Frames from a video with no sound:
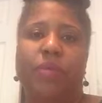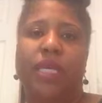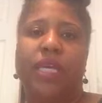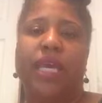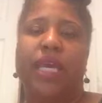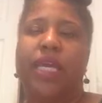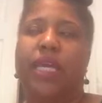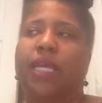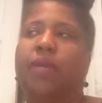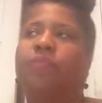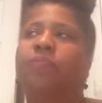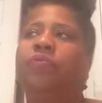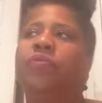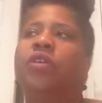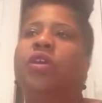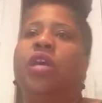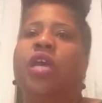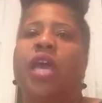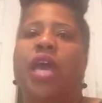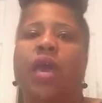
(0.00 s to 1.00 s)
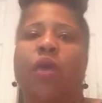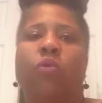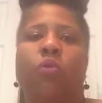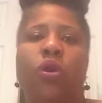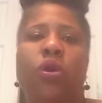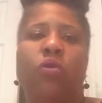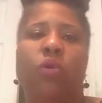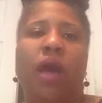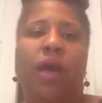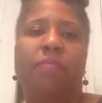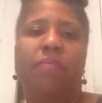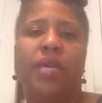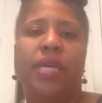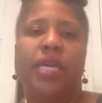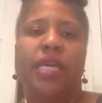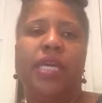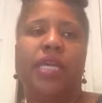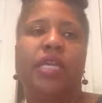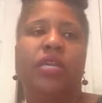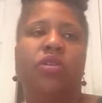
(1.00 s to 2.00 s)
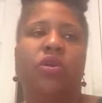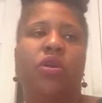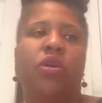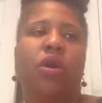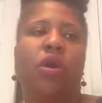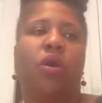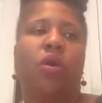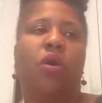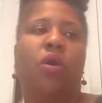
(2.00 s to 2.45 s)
beginning. And what do I mean